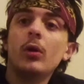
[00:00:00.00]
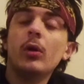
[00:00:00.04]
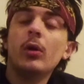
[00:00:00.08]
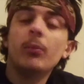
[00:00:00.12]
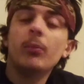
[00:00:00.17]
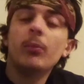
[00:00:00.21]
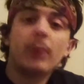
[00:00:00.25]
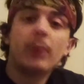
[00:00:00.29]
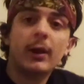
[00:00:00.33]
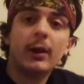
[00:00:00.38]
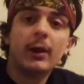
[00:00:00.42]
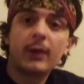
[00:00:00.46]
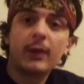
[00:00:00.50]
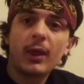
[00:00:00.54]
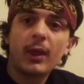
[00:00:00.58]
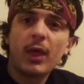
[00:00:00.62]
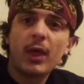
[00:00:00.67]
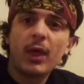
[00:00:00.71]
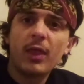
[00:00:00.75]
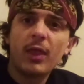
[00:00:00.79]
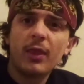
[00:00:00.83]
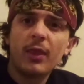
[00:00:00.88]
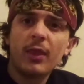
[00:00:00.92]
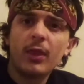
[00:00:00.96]
But
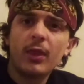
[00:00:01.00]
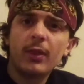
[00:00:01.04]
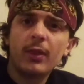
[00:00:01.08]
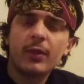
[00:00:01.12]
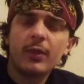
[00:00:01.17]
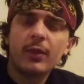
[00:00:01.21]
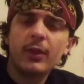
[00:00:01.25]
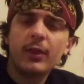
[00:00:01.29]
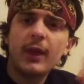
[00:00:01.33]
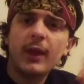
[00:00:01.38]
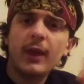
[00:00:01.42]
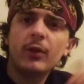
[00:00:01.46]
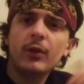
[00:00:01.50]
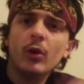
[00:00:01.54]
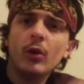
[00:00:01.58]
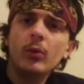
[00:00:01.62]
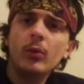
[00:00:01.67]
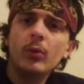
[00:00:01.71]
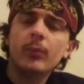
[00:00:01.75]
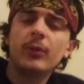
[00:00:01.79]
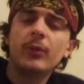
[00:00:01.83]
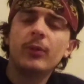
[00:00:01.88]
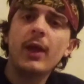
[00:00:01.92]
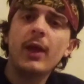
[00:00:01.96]
they
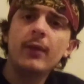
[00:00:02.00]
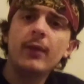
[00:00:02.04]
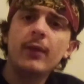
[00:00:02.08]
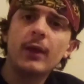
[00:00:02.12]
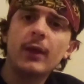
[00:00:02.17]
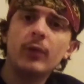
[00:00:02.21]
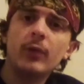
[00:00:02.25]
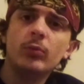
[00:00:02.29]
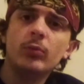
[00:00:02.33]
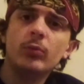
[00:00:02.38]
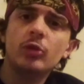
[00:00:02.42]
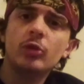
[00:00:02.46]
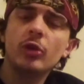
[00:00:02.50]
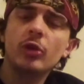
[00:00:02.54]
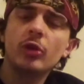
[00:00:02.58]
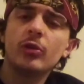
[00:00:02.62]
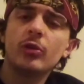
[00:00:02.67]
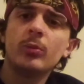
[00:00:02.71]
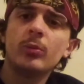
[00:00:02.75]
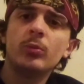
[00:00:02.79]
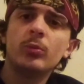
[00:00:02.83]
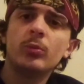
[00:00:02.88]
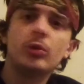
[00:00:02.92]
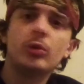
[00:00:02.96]
just
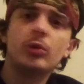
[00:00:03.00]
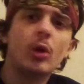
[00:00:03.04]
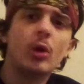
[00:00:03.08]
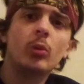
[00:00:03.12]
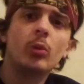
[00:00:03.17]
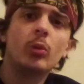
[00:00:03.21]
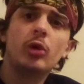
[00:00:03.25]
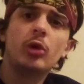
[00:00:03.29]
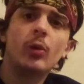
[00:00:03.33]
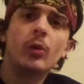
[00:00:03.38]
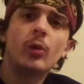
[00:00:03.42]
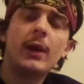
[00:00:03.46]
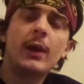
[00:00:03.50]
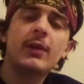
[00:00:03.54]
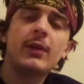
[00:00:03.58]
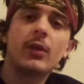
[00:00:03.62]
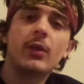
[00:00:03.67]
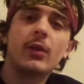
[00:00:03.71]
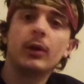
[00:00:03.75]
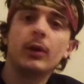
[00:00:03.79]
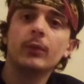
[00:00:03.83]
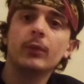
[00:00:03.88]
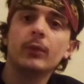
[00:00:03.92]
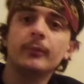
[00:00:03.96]
don't do
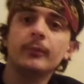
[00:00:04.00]
anything.